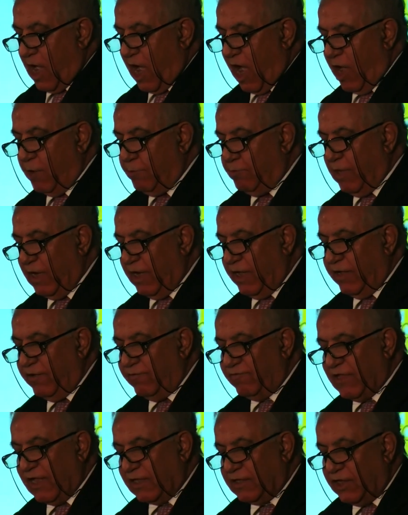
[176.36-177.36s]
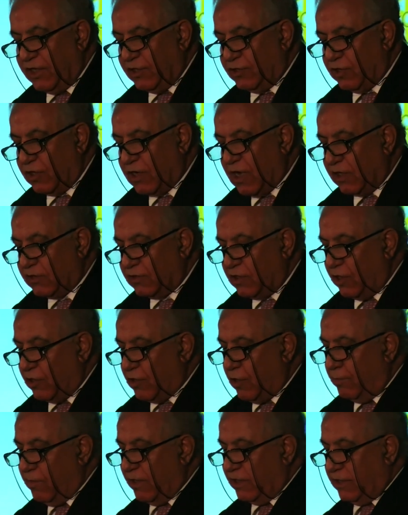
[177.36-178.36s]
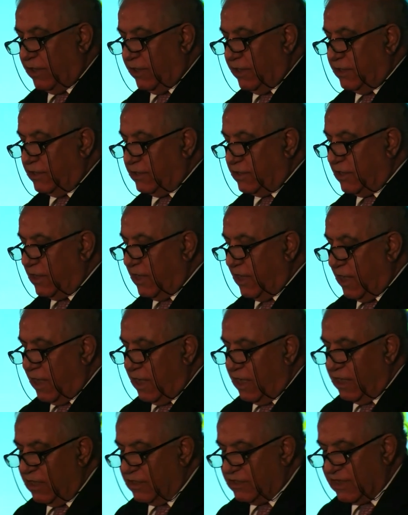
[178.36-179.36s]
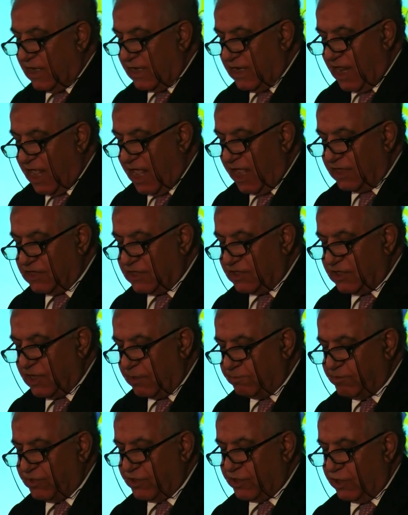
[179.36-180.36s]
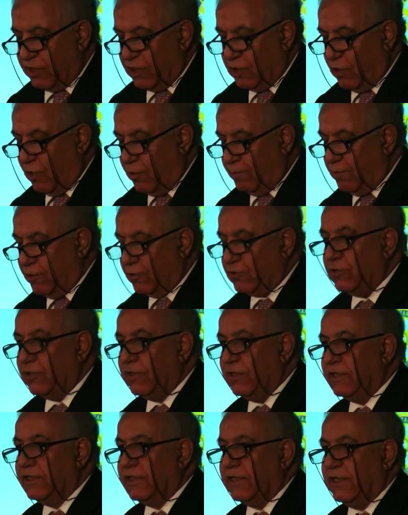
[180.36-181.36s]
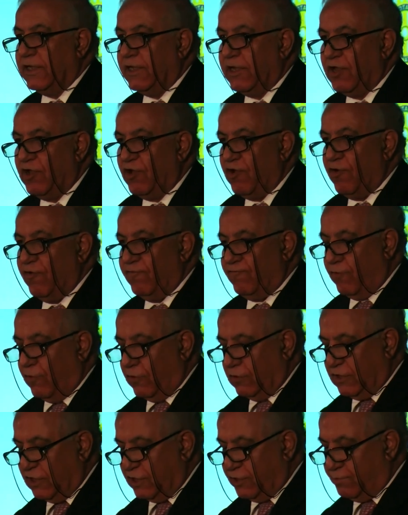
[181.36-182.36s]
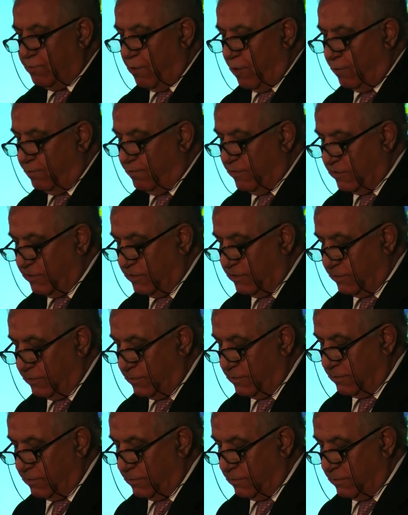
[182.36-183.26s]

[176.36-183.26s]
I believe that inter-country committees is an exceptional opportunity for this purpose.